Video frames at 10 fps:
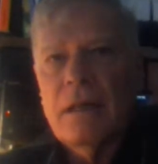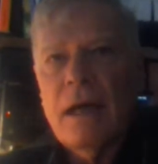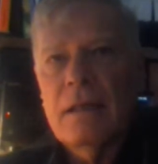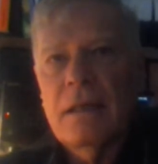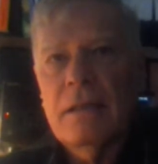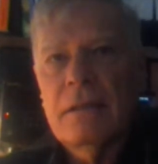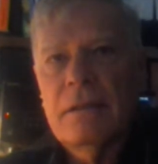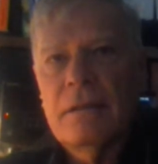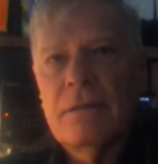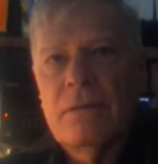I
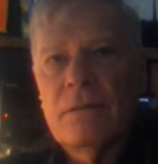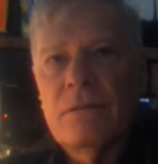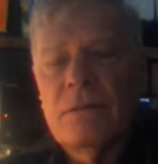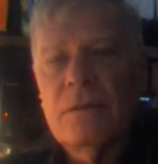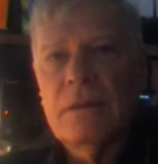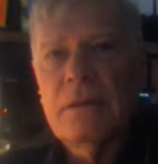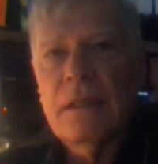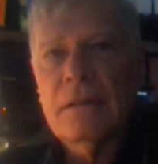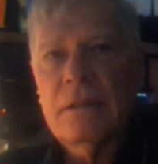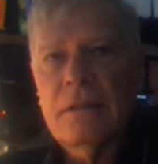road
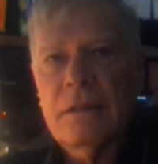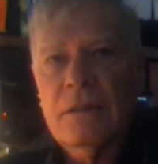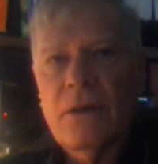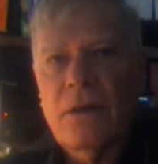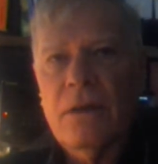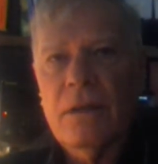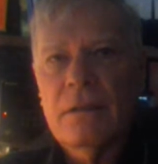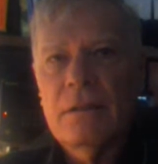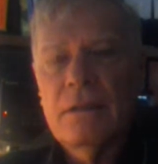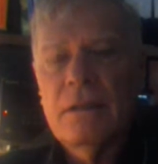tested this car
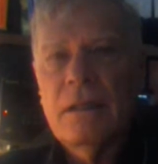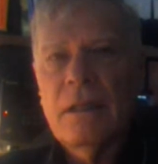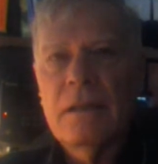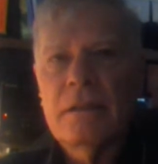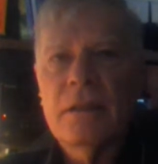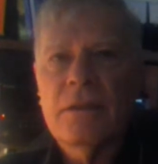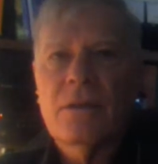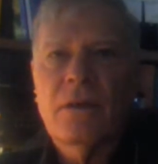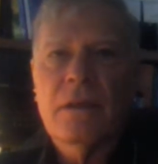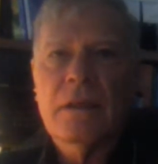and another
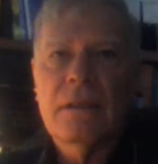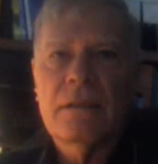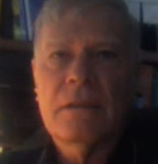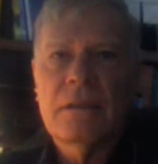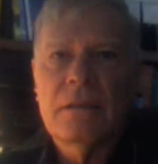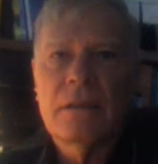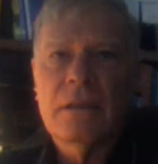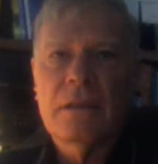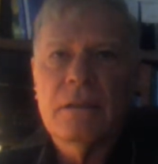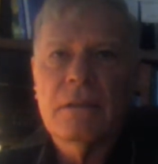car against it
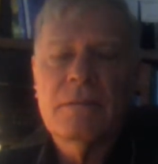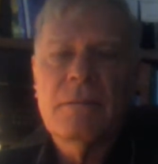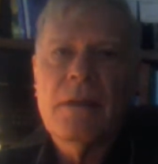a